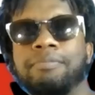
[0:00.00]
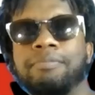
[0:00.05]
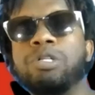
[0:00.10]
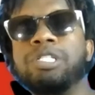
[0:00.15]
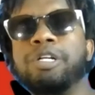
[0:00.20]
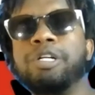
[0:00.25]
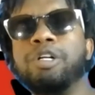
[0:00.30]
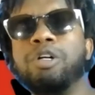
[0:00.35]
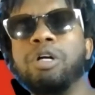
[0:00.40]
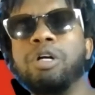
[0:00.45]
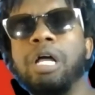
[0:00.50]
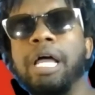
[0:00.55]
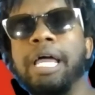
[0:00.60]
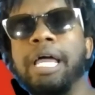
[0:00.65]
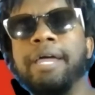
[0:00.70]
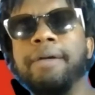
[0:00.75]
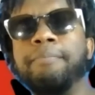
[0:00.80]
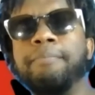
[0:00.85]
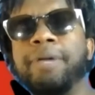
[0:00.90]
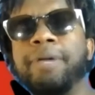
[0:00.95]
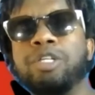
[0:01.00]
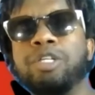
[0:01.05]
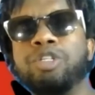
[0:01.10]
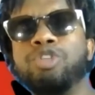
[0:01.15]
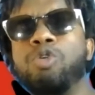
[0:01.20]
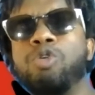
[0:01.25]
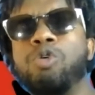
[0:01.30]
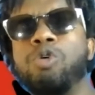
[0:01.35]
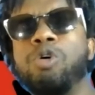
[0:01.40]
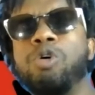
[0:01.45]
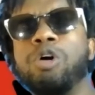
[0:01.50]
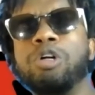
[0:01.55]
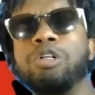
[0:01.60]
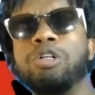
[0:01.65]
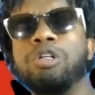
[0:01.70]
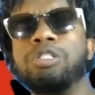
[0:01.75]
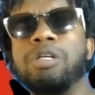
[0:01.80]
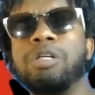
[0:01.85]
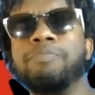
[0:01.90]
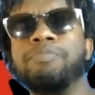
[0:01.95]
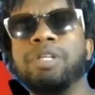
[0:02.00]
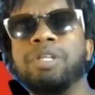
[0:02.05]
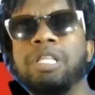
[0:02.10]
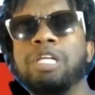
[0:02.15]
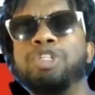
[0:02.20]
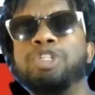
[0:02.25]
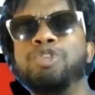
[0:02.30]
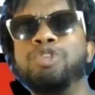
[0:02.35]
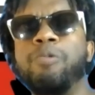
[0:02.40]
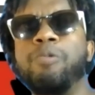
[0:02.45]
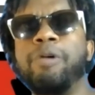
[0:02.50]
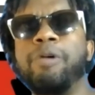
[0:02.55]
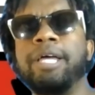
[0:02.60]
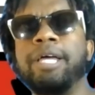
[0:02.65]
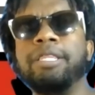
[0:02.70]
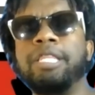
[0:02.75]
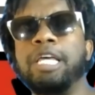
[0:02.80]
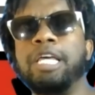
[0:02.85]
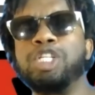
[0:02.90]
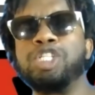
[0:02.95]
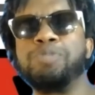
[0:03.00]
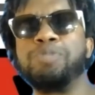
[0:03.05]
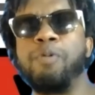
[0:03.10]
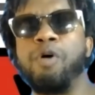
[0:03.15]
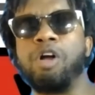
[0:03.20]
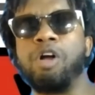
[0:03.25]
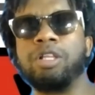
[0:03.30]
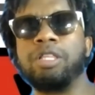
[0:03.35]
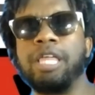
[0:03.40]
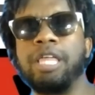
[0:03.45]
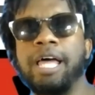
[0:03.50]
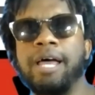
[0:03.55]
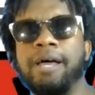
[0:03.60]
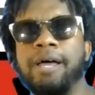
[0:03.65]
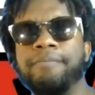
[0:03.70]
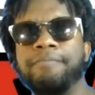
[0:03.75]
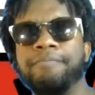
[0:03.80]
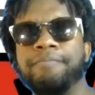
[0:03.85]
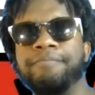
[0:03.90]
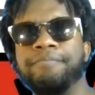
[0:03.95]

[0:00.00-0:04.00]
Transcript: was there a mentor or something that you read that sparked that?